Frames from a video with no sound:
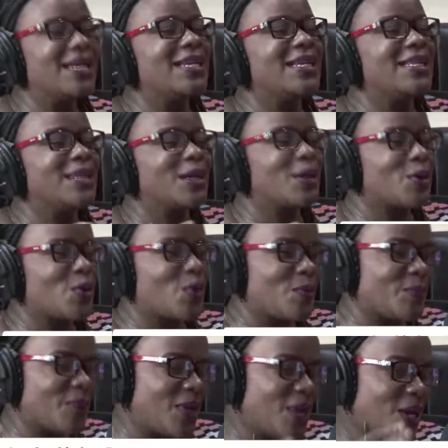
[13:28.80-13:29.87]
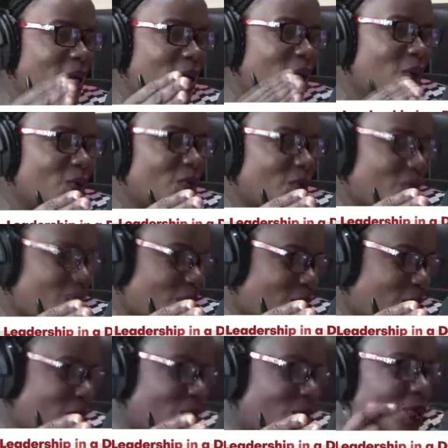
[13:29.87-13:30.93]
another crop,
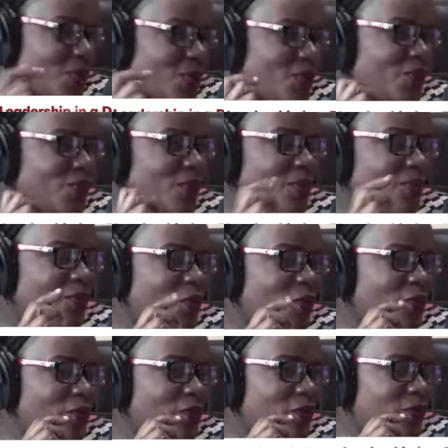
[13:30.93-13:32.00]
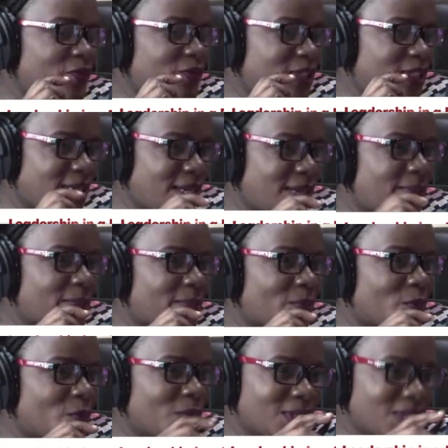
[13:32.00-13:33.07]
you know, of, of, of
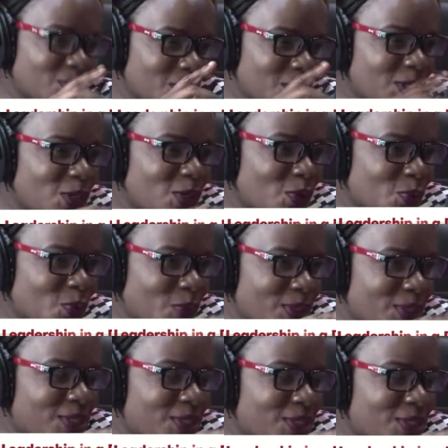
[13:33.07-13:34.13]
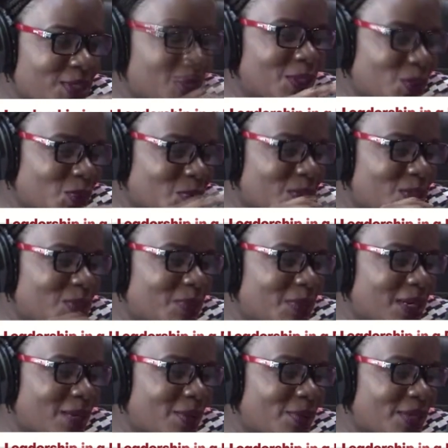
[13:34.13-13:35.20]
team. What, what are your wisdom? What's your
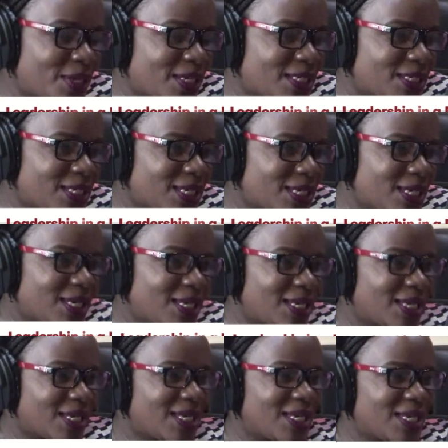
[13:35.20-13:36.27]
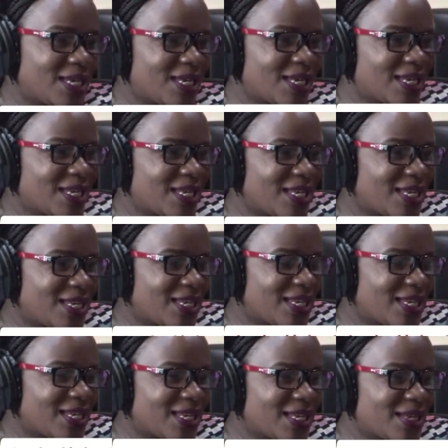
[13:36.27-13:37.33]
wisdom around that? So, flip it the other way
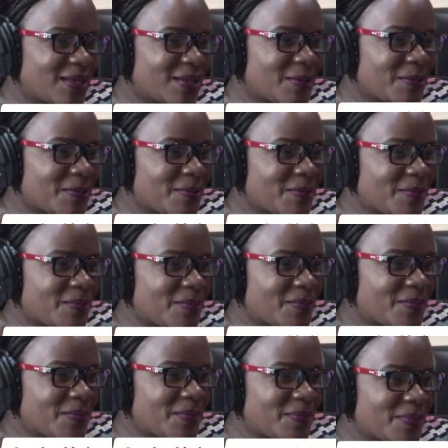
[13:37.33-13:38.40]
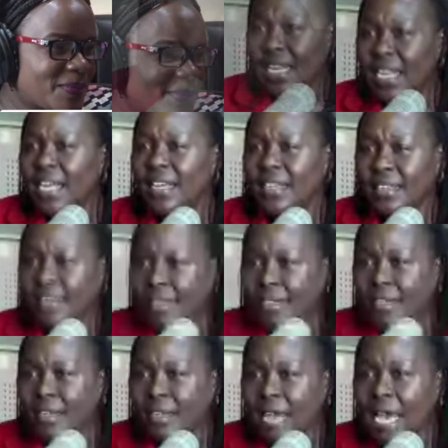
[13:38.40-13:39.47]
around. Don't train Edna,
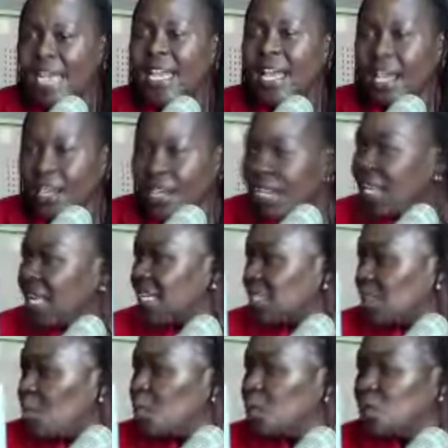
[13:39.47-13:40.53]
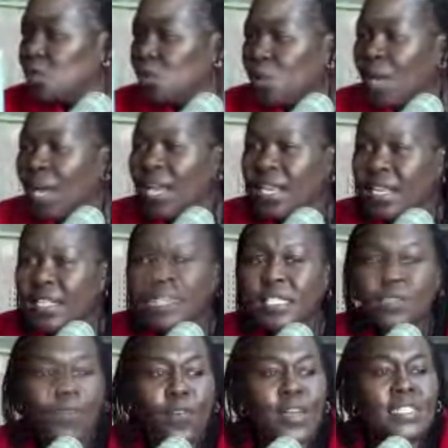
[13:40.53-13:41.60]
and Edna is supposed to run these
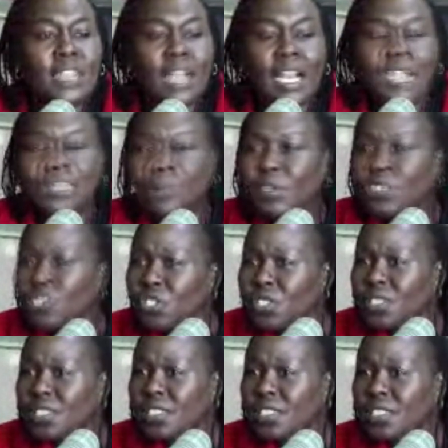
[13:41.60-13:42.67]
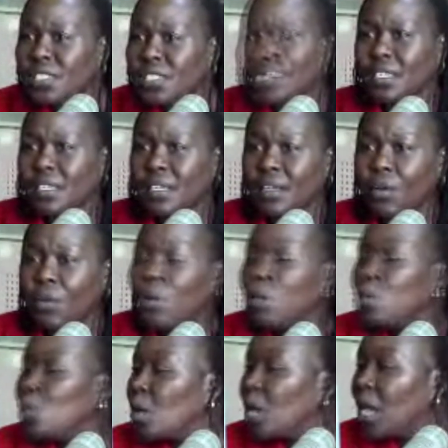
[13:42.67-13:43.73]
first class machines. What
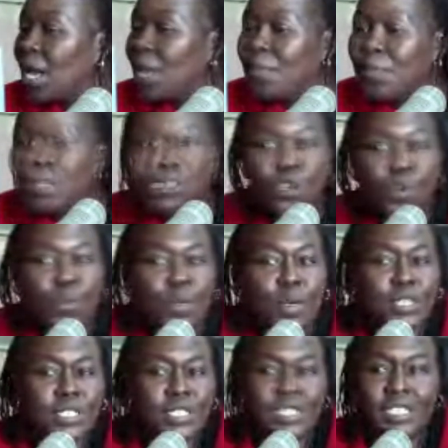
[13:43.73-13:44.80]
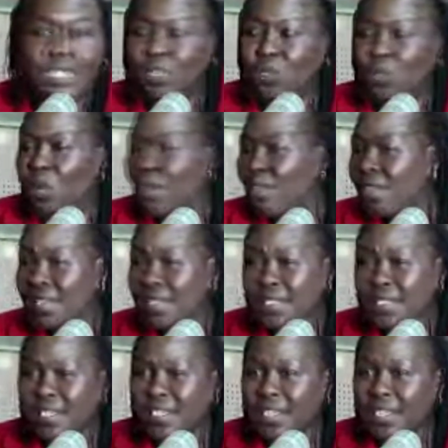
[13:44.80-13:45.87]
will happen to your machines that you have invested?
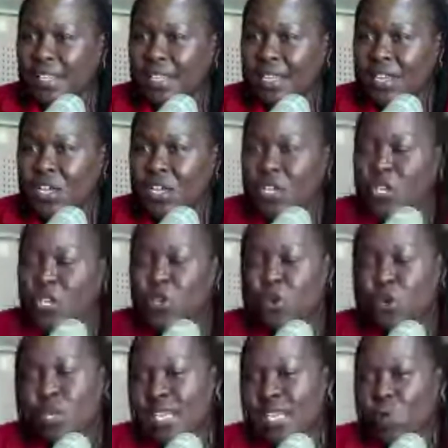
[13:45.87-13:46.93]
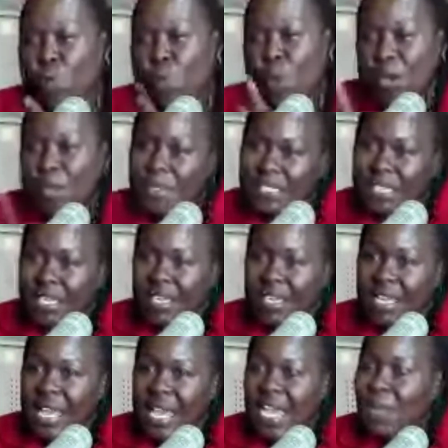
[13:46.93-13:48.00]
You only need one mistake
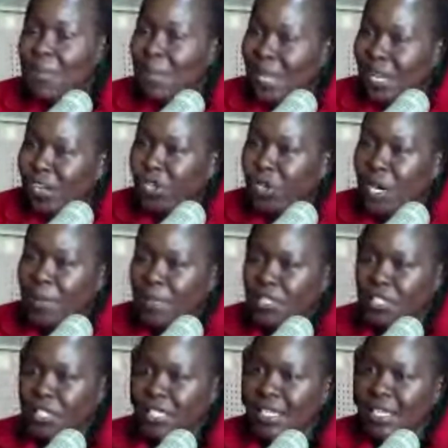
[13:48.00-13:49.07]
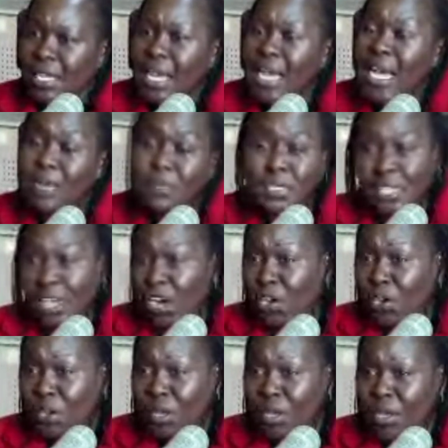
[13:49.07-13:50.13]
and a million dollar machine comes down
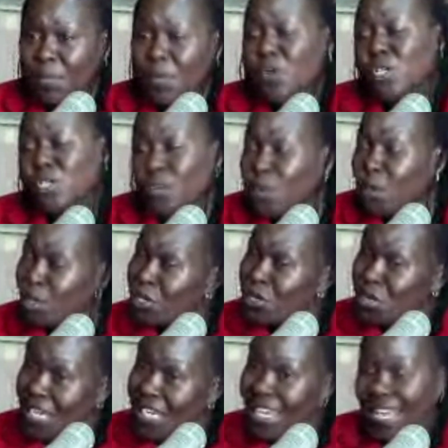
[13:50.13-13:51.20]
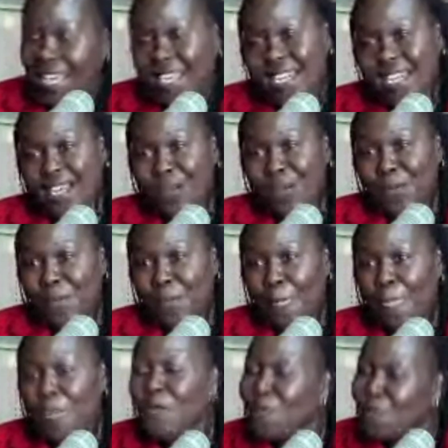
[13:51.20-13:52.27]
because you've not trained Edna. Yes.
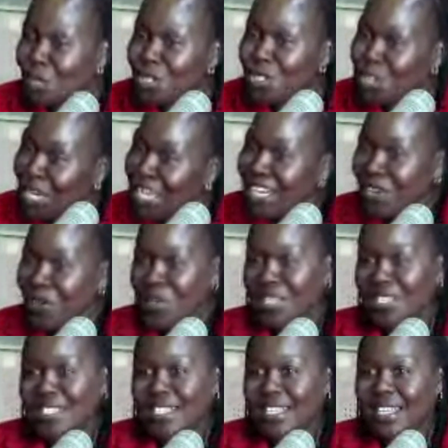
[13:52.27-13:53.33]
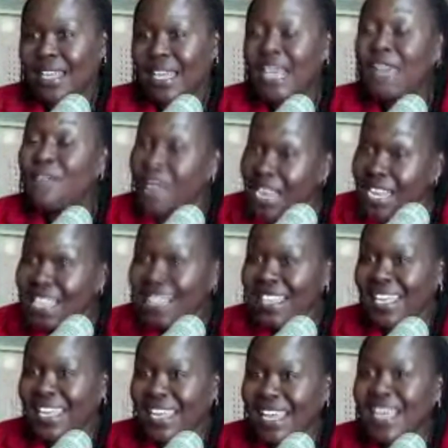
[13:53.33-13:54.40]
You've not trained Grace. If
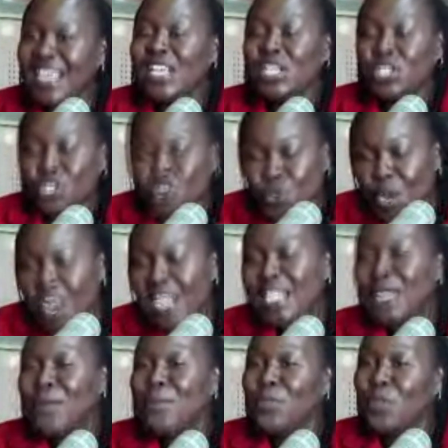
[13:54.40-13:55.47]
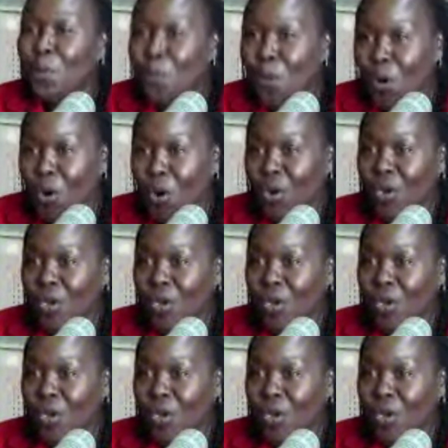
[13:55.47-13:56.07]
anything, train them the more.